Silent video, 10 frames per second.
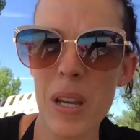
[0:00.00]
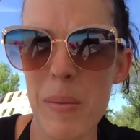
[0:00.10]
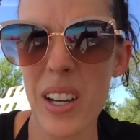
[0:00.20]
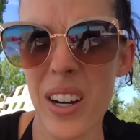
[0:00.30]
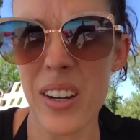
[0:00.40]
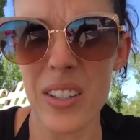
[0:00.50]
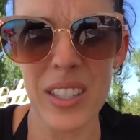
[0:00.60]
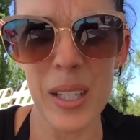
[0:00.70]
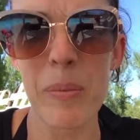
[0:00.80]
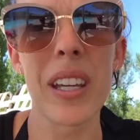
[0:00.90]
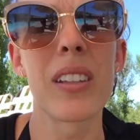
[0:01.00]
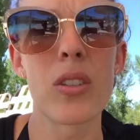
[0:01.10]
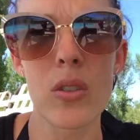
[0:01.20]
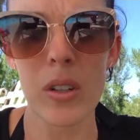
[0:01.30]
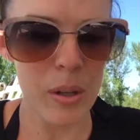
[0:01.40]
Baby Carter's sleeping in the
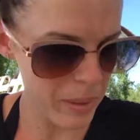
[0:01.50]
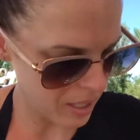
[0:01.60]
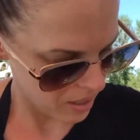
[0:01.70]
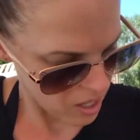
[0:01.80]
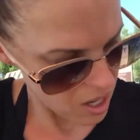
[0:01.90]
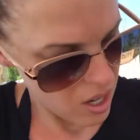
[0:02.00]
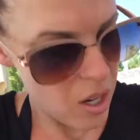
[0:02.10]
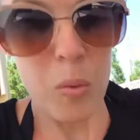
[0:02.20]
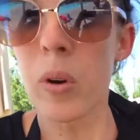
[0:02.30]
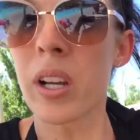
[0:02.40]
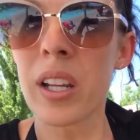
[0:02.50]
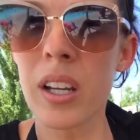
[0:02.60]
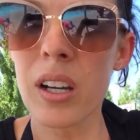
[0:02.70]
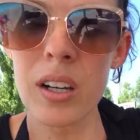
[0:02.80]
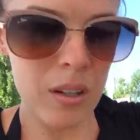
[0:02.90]
stroller, but we're gonna
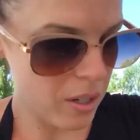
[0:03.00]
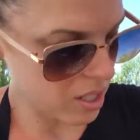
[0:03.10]
go